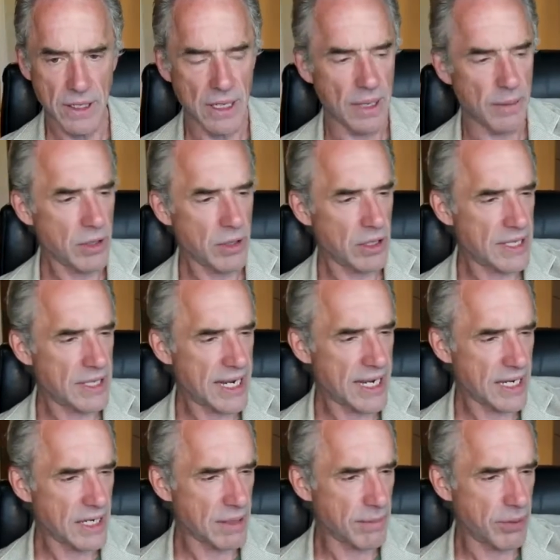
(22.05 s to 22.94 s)
I'm going to
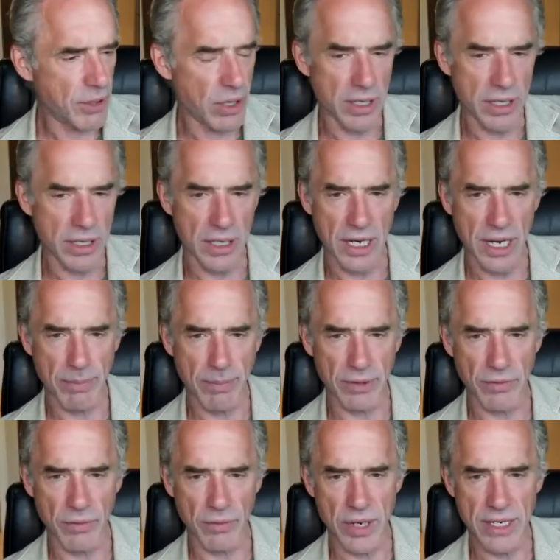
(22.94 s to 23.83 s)
take it apart in a couple
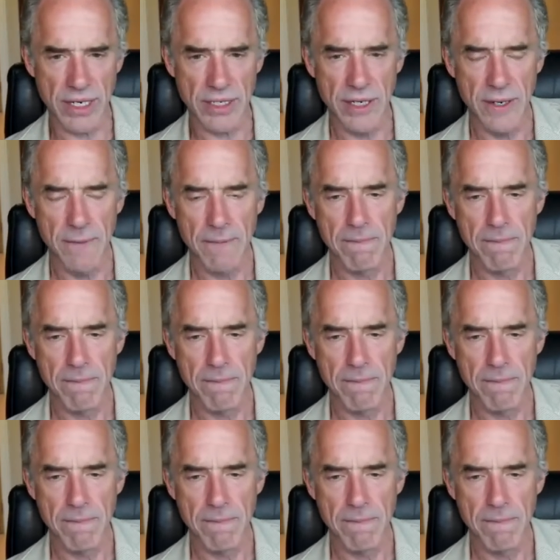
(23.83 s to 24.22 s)
of ways.